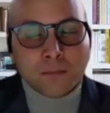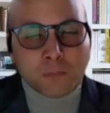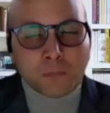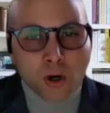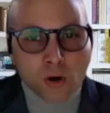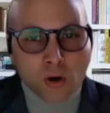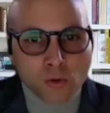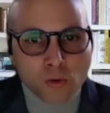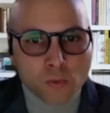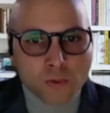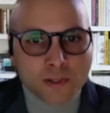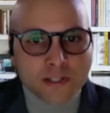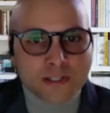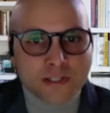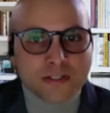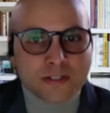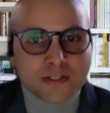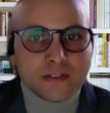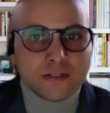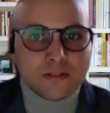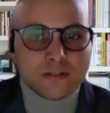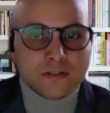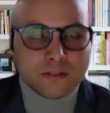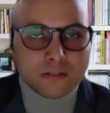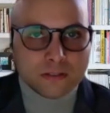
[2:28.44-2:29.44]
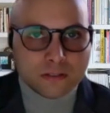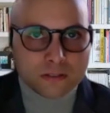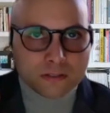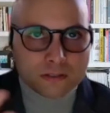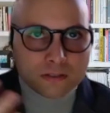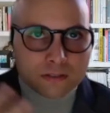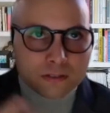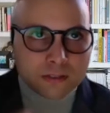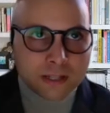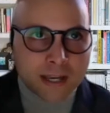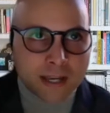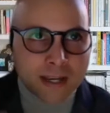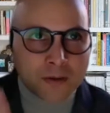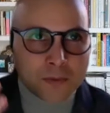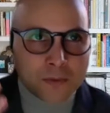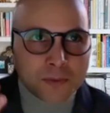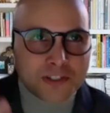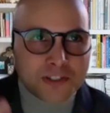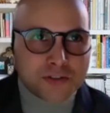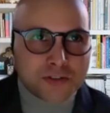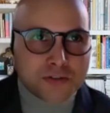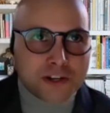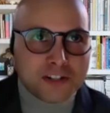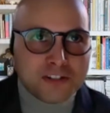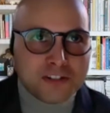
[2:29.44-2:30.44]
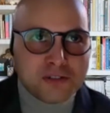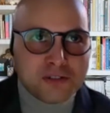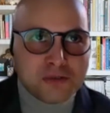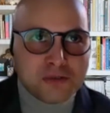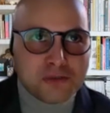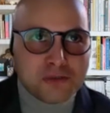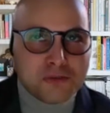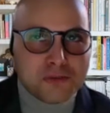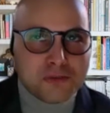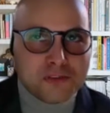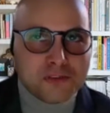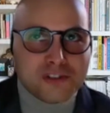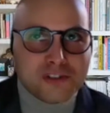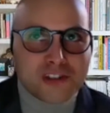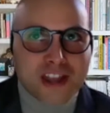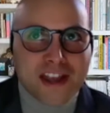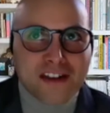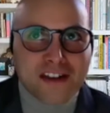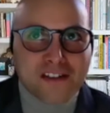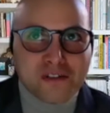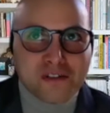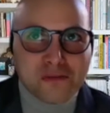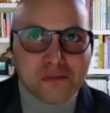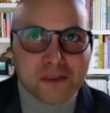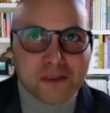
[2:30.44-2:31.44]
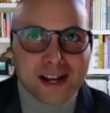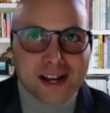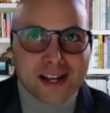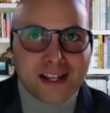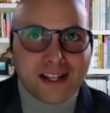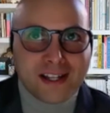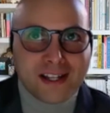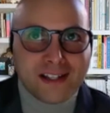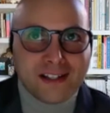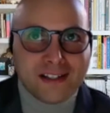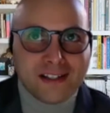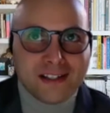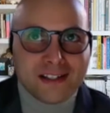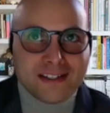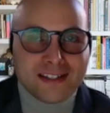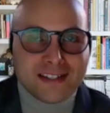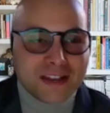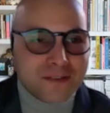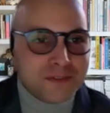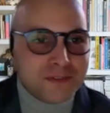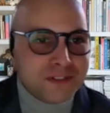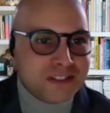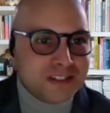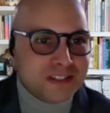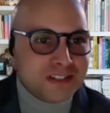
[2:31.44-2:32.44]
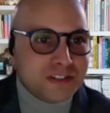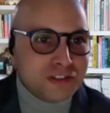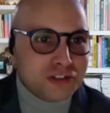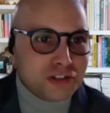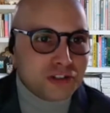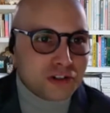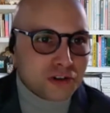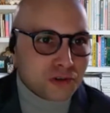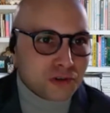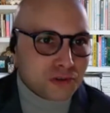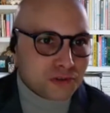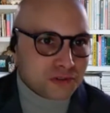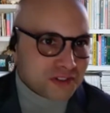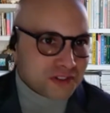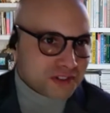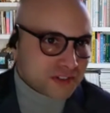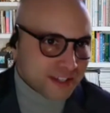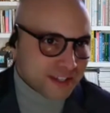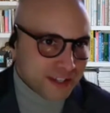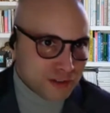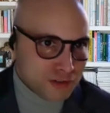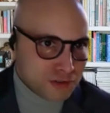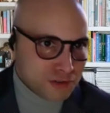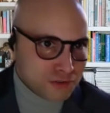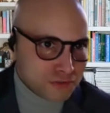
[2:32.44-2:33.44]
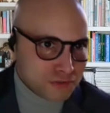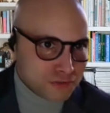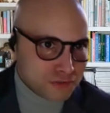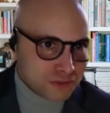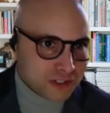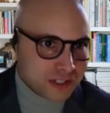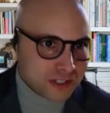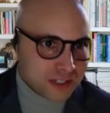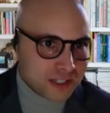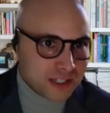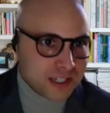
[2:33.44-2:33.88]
always try to channel my 17-year-old self